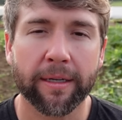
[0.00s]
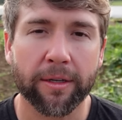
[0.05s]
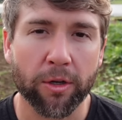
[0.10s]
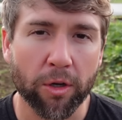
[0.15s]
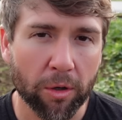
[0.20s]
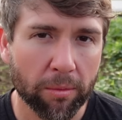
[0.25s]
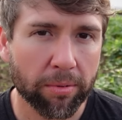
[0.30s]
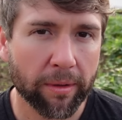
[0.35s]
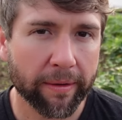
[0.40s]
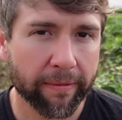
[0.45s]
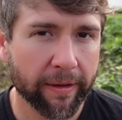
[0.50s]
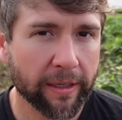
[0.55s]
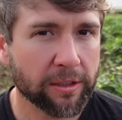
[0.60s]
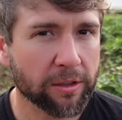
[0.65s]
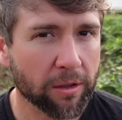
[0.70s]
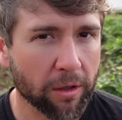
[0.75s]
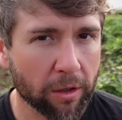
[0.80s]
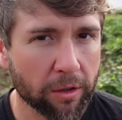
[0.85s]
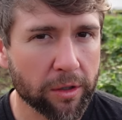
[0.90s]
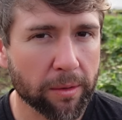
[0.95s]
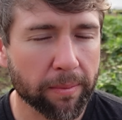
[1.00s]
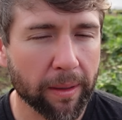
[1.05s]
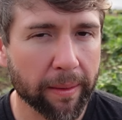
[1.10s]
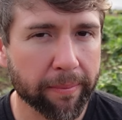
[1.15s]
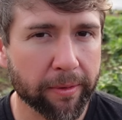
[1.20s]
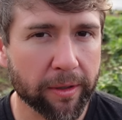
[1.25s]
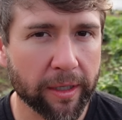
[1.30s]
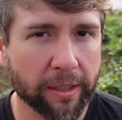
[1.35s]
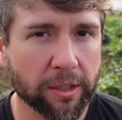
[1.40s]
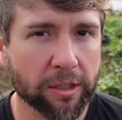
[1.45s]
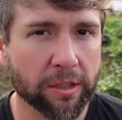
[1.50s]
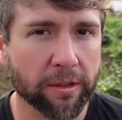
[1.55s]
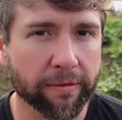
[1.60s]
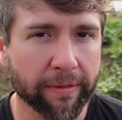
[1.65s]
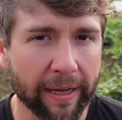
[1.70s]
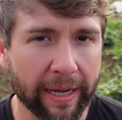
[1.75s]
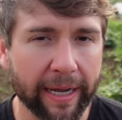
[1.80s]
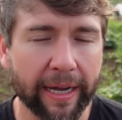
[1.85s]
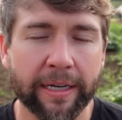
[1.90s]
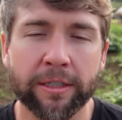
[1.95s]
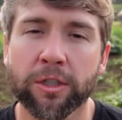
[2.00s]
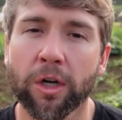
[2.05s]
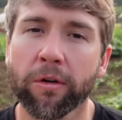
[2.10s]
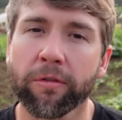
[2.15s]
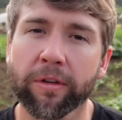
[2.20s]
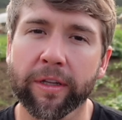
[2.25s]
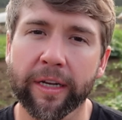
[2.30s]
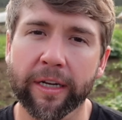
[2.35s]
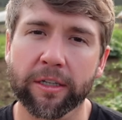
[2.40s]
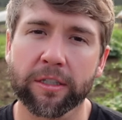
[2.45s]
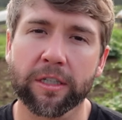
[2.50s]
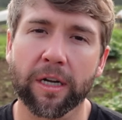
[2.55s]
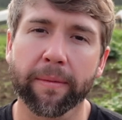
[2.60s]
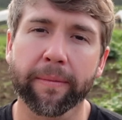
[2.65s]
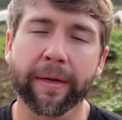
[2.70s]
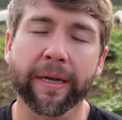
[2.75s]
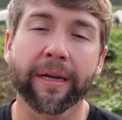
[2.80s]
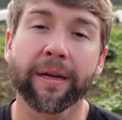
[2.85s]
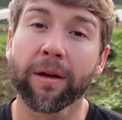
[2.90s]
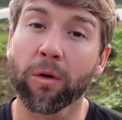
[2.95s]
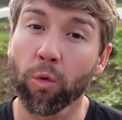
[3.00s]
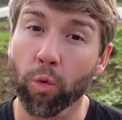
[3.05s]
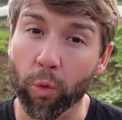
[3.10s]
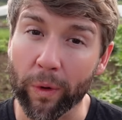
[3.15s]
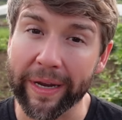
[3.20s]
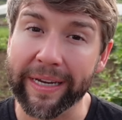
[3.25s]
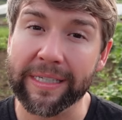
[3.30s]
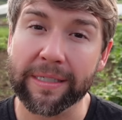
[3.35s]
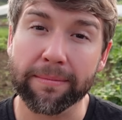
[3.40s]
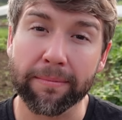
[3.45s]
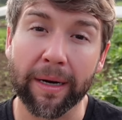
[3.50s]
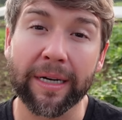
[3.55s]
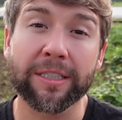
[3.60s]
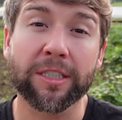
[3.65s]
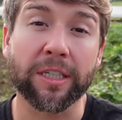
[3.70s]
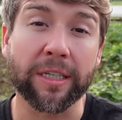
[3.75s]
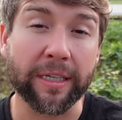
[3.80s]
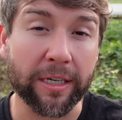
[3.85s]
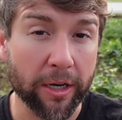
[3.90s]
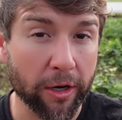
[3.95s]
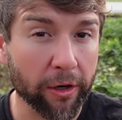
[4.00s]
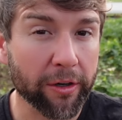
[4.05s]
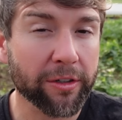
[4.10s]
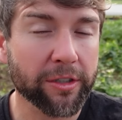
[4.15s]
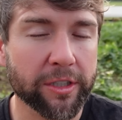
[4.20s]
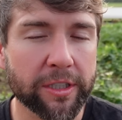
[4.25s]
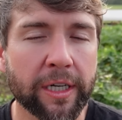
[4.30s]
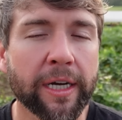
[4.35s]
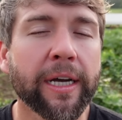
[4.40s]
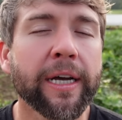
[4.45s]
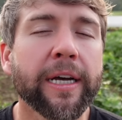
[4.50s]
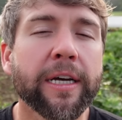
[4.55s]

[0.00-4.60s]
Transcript: You don't believe that's going to hurt the population of eggs over the next coming weeks, months, and years?